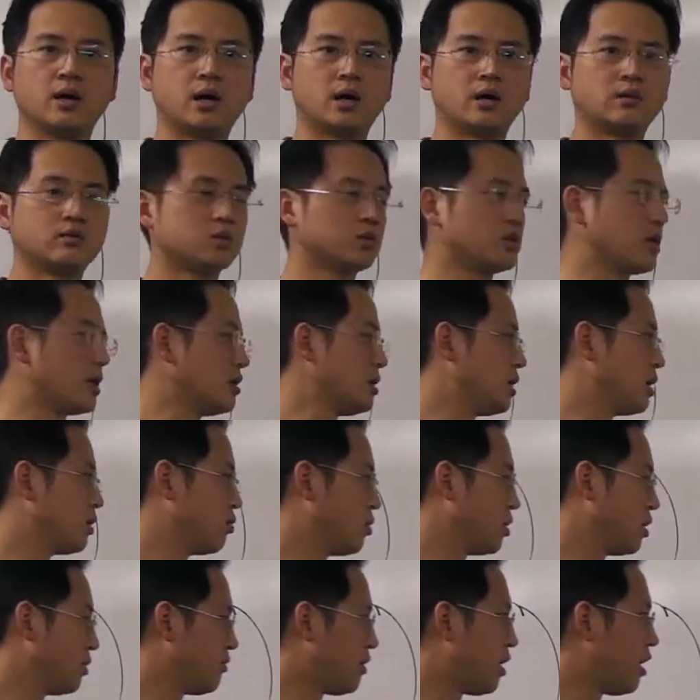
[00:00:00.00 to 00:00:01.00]
so that you get
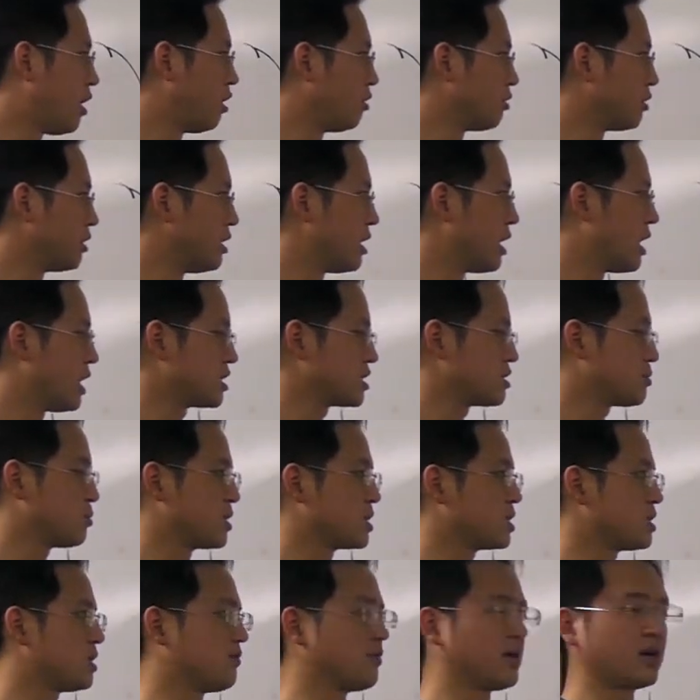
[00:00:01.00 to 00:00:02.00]
rid of all the
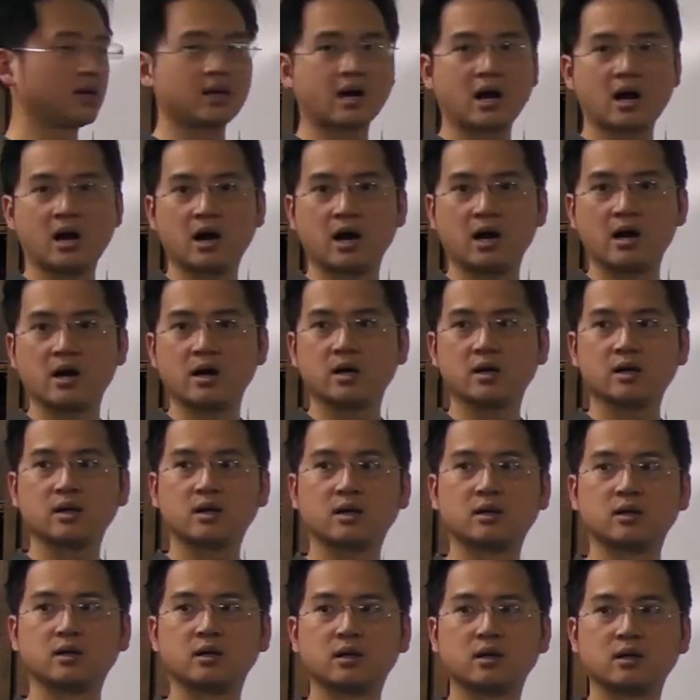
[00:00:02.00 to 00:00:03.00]
non-specific dye
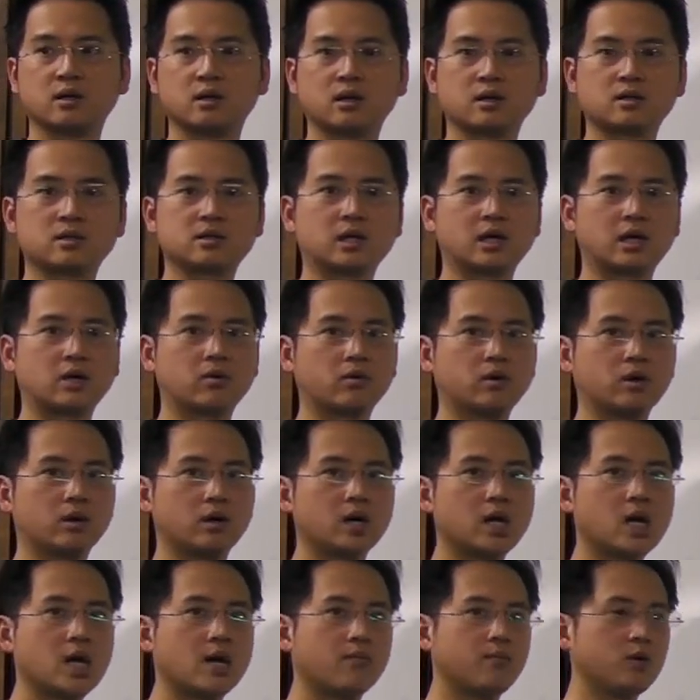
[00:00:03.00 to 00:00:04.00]
and etc.
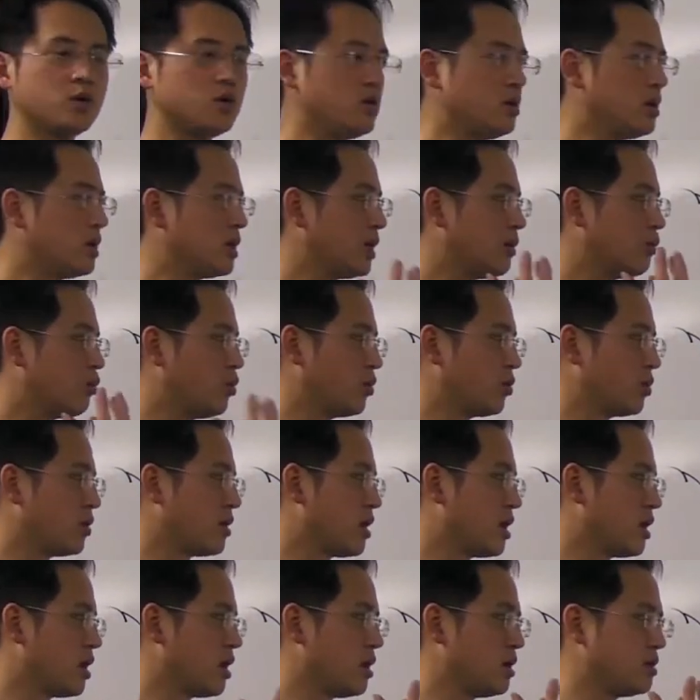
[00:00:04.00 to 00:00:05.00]
But you end up with
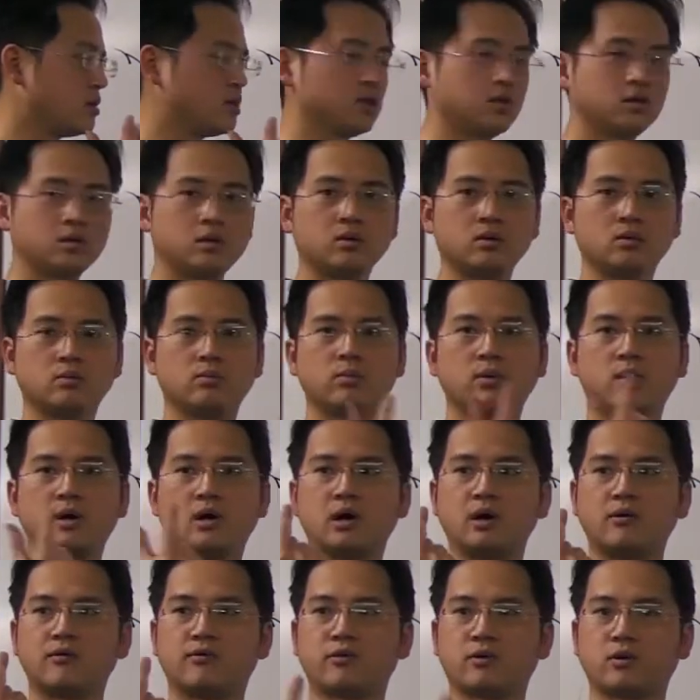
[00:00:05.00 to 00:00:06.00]
a tube
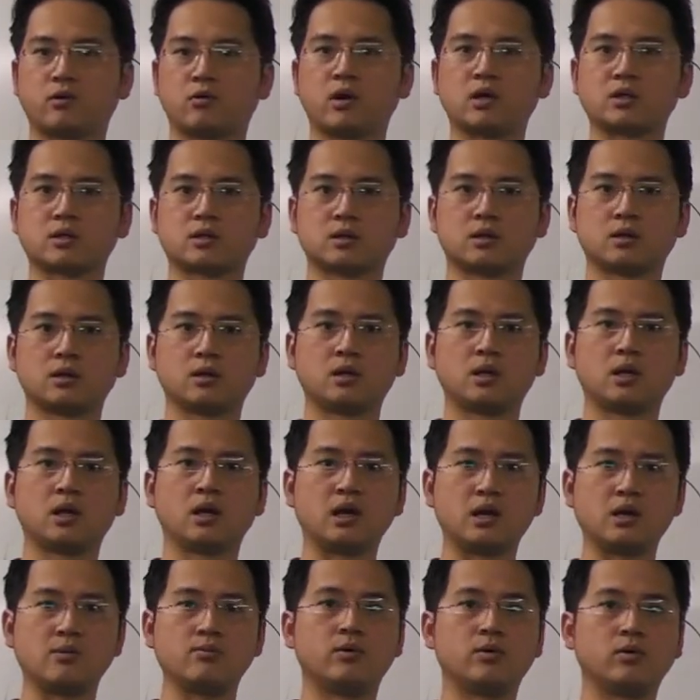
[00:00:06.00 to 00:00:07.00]
of fluorescently
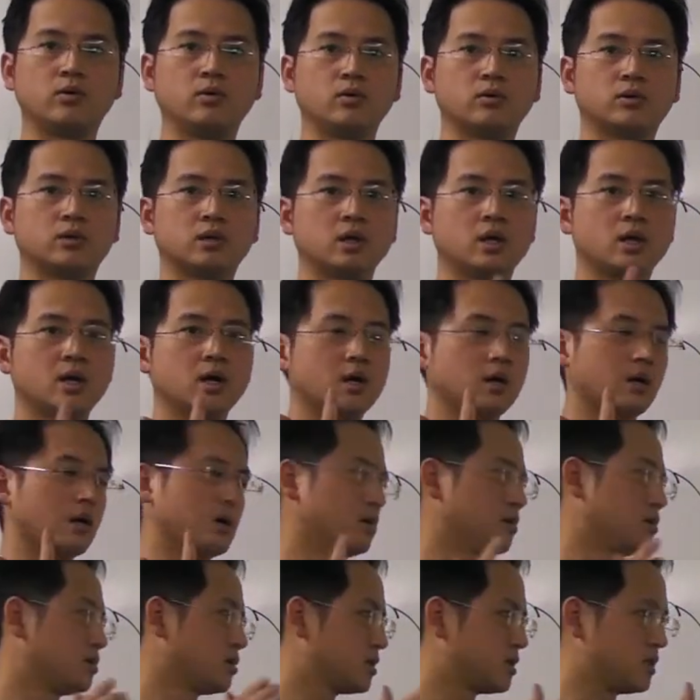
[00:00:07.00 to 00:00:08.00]
labeled
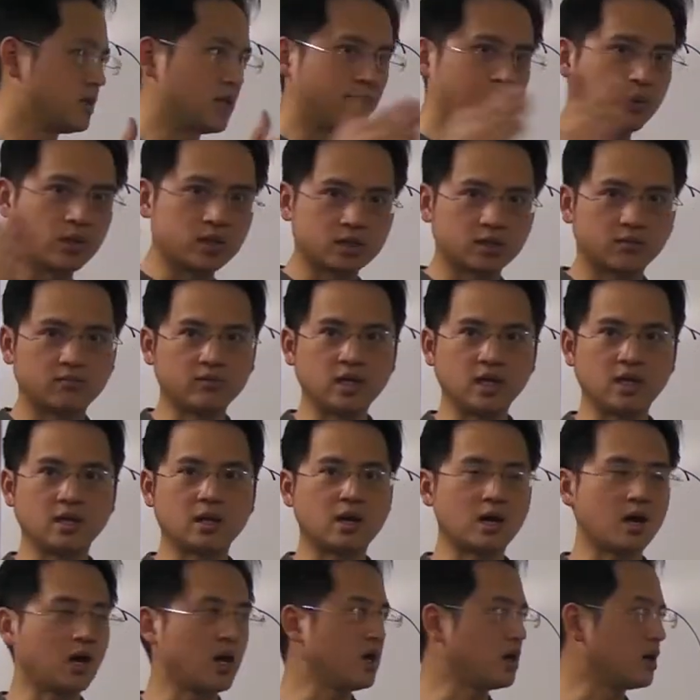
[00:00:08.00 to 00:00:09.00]
snippets of
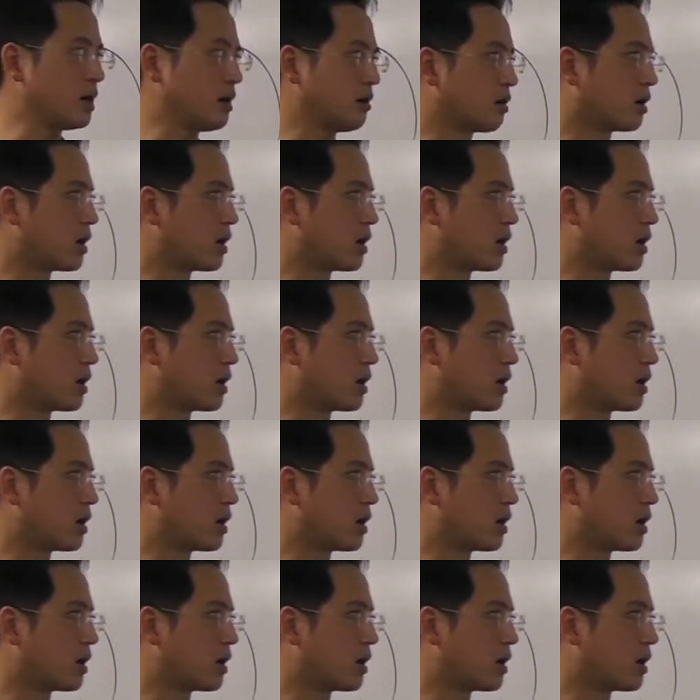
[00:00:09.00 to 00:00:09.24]
DNA that are